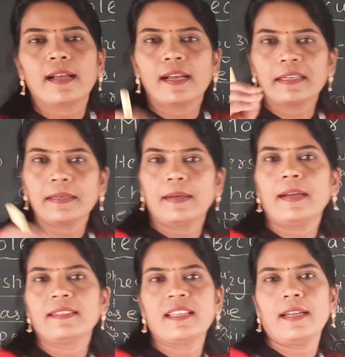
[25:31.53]

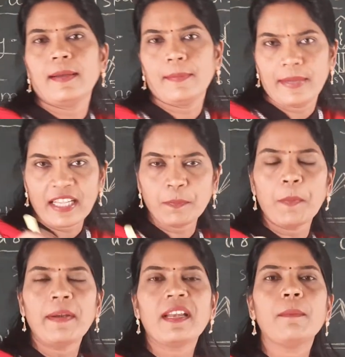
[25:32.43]
the
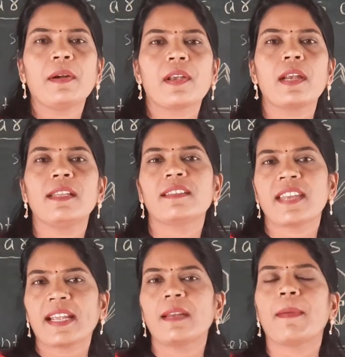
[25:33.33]
experimental material is
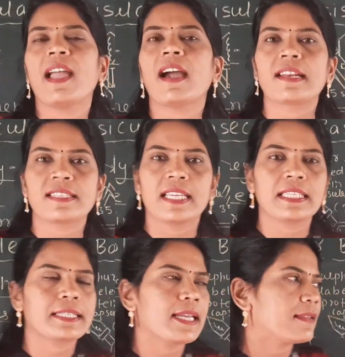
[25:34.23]
taken by Hershey
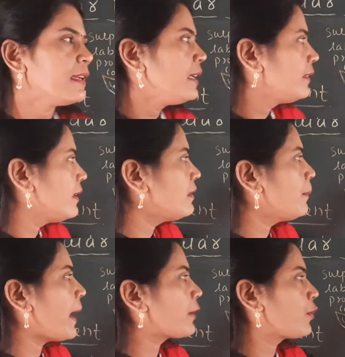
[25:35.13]
and Chase, this
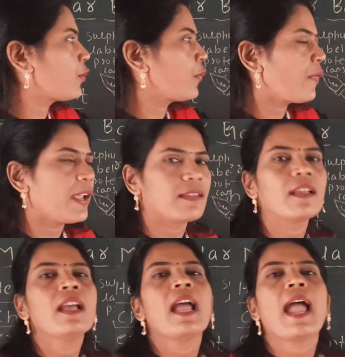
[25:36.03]
bacteriophage.
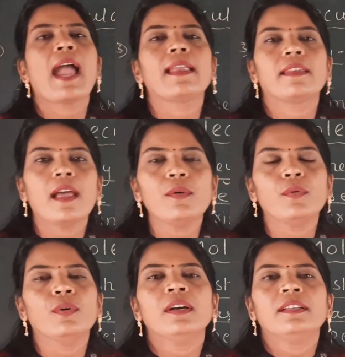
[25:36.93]
And
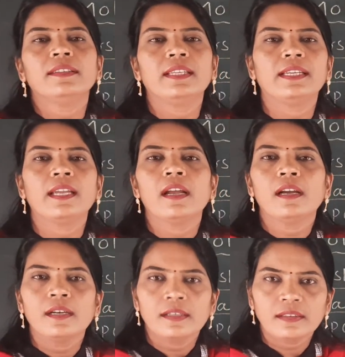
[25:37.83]
now the
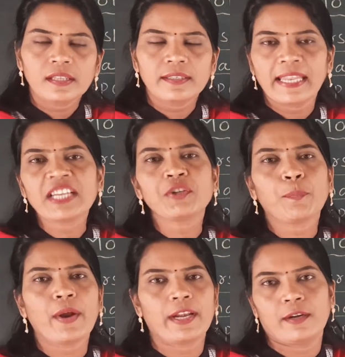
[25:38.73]
next
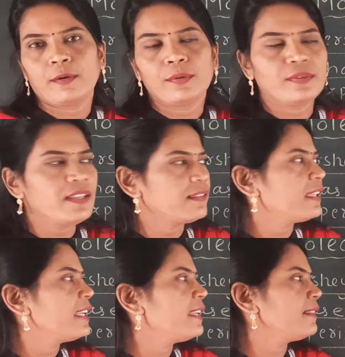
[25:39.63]
point to this
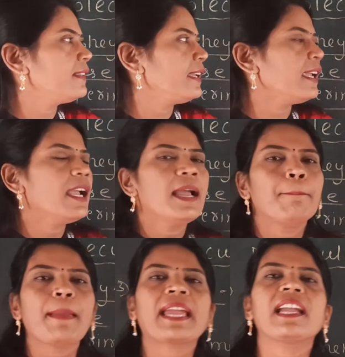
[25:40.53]
is the
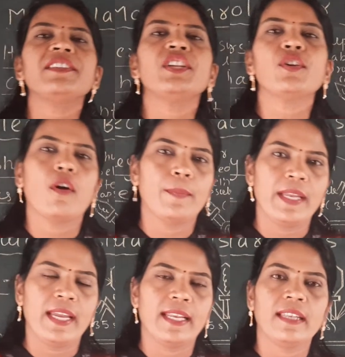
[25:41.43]
packaging of
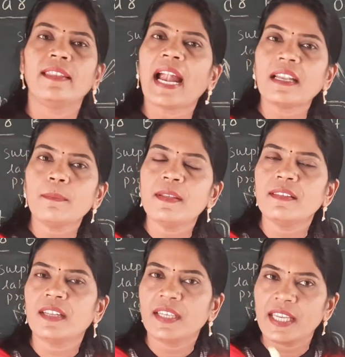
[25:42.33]
DNA. That means
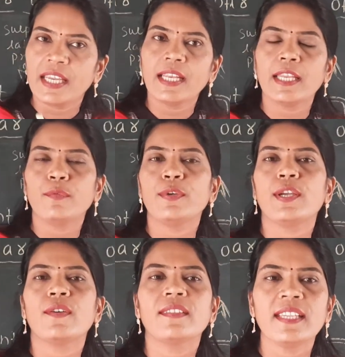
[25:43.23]
the DNA we
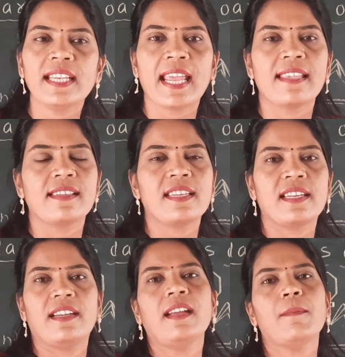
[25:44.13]
have seen as a
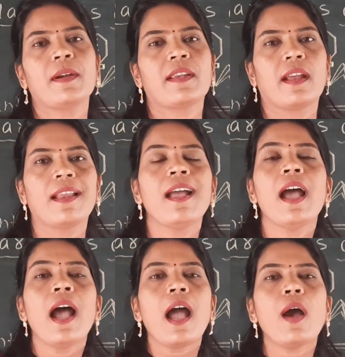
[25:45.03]
genetic material,
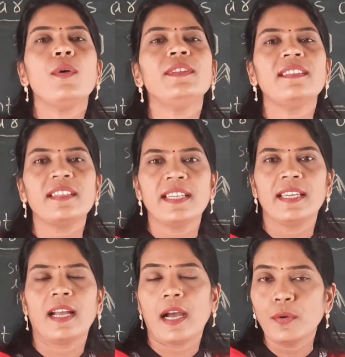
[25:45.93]
how
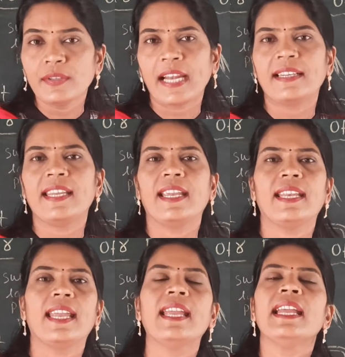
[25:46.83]
that
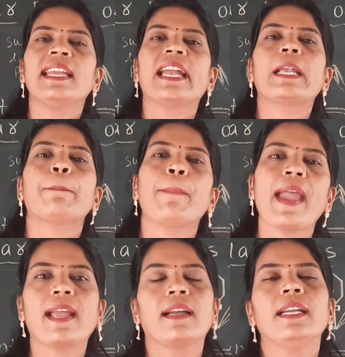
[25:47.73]
DNA get
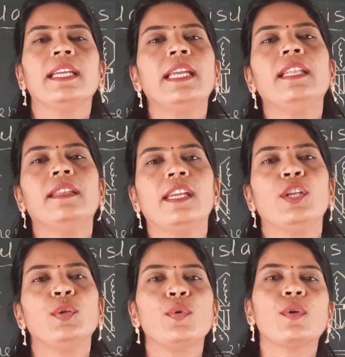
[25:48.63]
packed in the
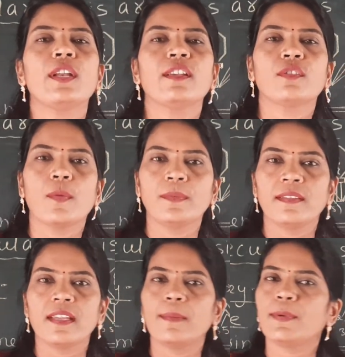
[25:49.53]
nucleus of the
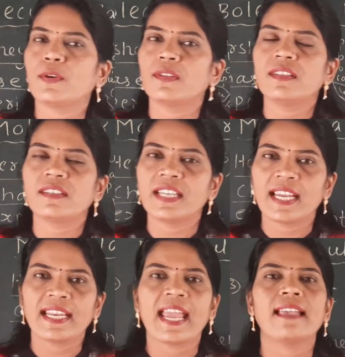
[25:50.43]
cell, because this
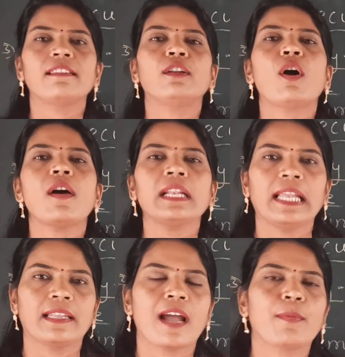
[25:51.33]
DNA has a long
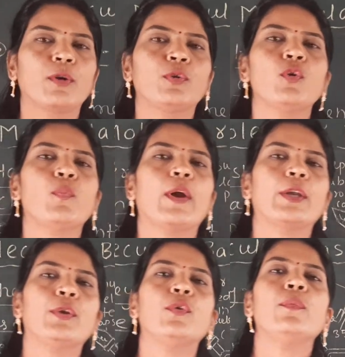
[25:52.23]
length, about
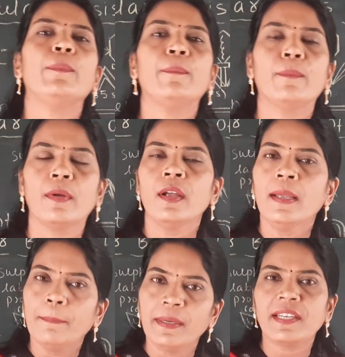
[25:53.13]
2.2
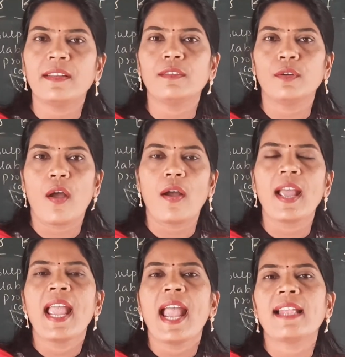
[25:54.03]
meter is long,
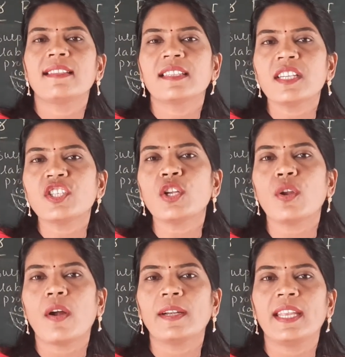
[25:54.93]
and such a
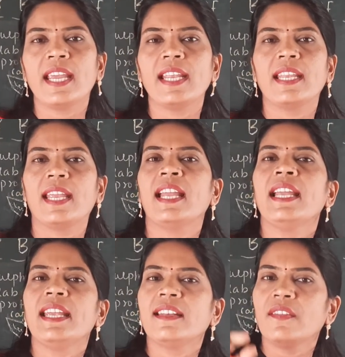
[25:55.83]
long DNA
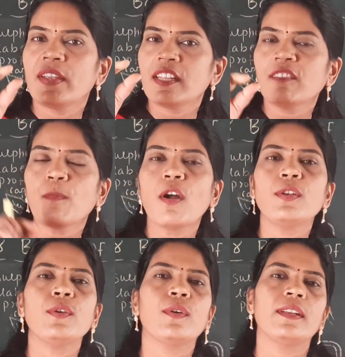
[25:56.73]
in a very small
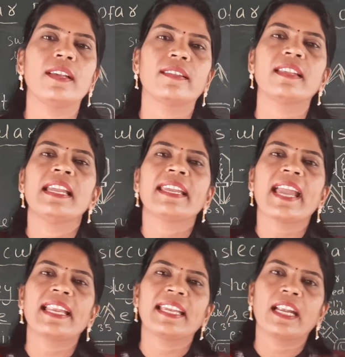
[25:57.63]
nucleus
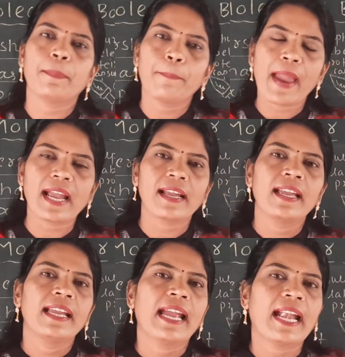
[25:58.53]
can get packed
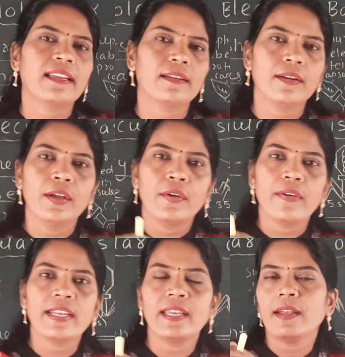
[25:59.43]
at a
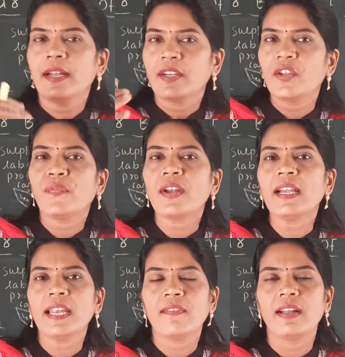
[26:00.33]
very different
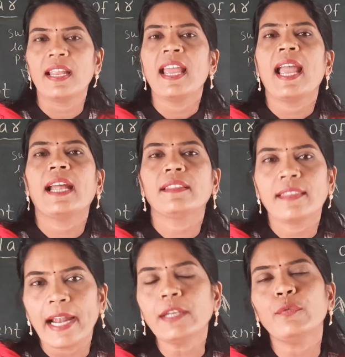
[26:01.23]
level, and
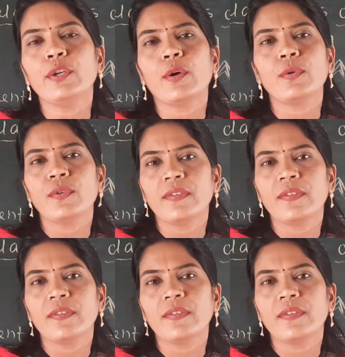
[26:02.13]
that we have to